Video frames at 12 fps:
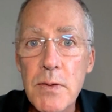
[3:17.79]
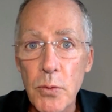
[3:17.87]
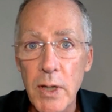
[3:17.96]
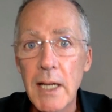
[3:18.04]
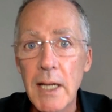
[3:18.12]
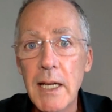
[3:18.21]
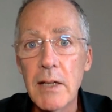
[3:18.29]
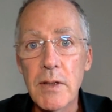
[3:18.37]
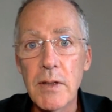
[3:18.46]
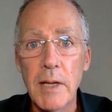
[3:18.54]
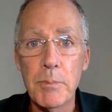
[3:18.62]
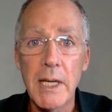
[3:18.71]
Really,
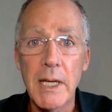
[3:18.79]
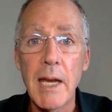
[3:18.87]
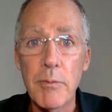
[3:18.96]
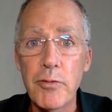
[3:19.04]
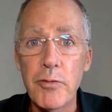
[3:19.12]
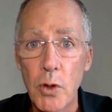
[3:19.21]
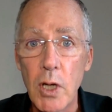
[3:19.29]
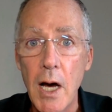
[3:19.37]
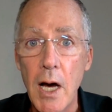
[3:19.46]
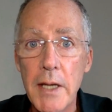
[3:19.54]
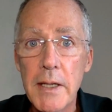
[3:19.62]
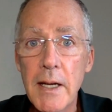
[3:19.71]
it became full
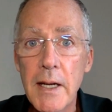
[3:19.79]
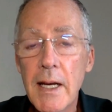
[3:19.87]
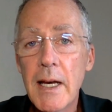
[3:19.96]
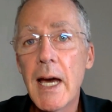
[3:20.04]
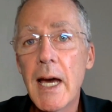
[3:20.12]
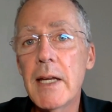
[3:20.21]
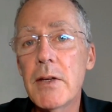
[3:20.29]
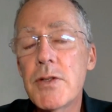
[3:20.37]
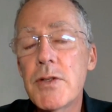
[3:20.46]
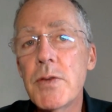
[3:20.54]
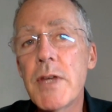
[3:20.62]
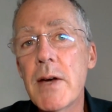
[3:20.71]
on. And in
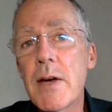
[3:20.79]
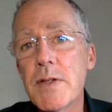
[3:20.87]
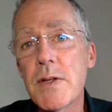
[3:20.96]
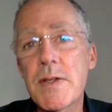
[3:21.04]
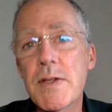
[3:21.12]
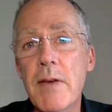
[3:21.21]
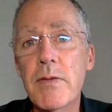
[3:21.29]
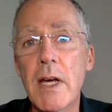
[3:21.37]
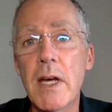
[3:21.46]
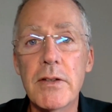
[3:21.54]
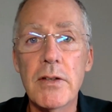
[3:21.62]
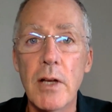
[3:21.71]
2007, I
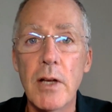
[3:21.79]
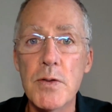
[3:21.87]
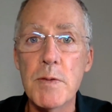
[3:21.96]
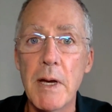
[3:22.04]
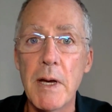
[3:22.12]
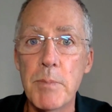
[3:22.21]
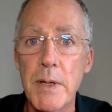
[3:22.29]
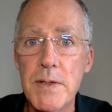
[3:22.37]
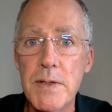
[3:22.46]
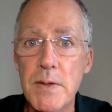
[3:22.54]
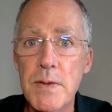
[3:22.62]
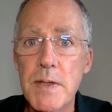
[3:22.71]
had to close my
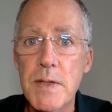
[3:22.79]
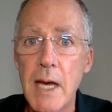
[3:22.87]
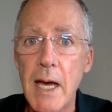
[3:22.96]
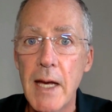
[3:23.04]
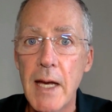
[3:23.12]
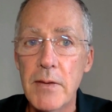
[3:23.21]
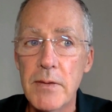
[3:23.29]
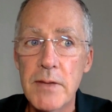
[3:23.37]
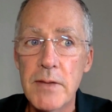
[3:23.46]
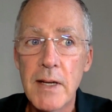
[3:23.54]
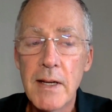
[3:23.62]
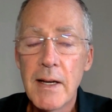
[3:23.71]
business and
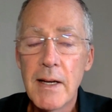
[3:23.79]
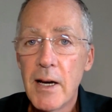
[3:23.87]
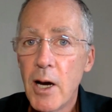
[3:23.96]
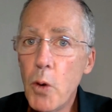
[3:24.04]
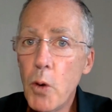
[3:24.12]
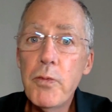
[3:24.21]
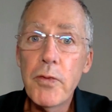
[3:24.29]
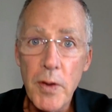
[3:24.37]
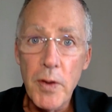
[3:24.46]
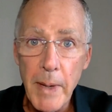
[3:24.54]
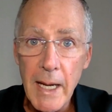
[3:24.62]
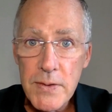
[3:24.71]
hope for
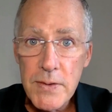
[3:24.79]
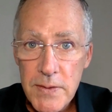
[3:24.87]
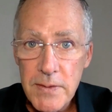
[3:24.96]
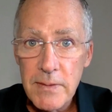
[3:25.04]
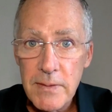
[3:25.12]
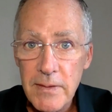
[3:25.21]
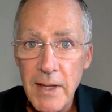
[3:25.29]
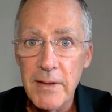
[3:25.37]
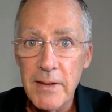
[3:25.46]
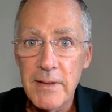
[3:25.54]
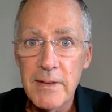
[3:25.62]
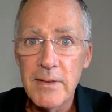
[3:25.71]
the best,
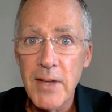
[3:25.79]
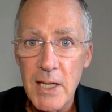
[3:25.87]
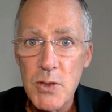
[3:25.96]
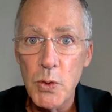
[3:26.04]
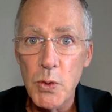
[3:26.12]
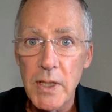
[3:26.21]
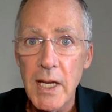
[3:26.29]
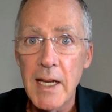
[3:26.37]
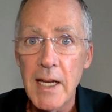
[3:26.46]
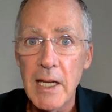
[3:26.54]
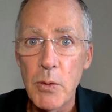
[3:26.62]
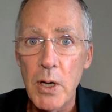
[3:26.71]
that things wouldn't get
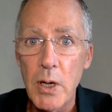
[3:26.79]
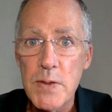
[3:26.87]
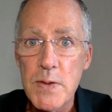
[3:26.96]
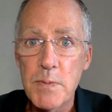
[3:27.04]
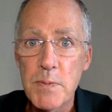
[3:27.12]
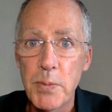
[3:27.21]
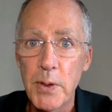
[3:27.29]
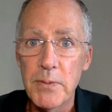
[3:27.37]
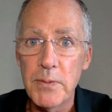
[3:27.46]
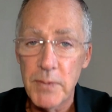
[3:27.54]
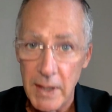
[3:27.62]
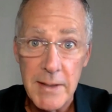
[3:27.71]
any worse, but
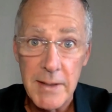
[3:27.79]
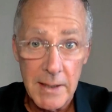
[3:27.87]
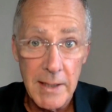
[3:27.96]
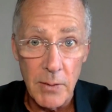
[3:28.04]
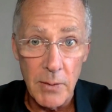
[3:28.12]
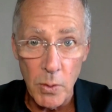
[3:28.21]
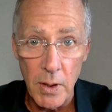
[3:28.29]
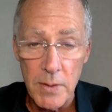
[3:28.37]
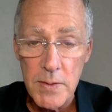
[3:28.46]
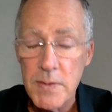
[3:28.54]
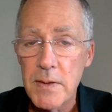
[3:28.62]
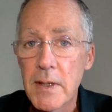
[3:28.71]
they did get
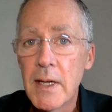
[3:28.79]
worse.